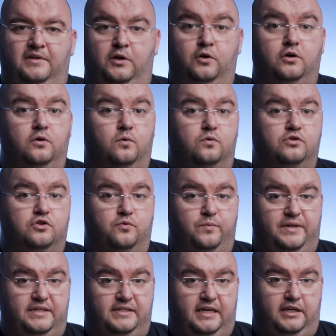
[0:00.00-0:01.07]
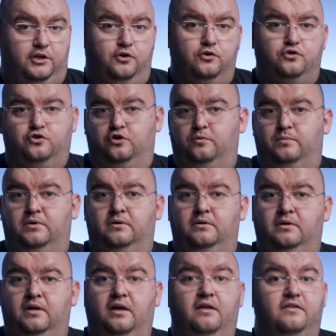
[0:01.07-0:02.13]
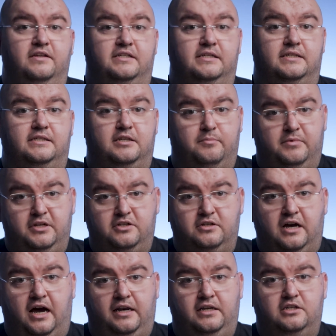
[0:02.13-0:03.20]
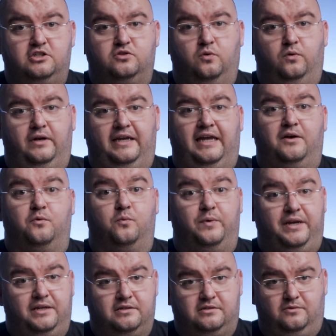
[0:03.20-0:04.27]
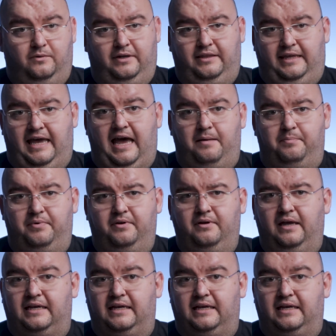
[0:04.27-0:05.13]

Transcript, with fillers: You can also reset YouTube. This is similar to uninstalling and reinstalling the app,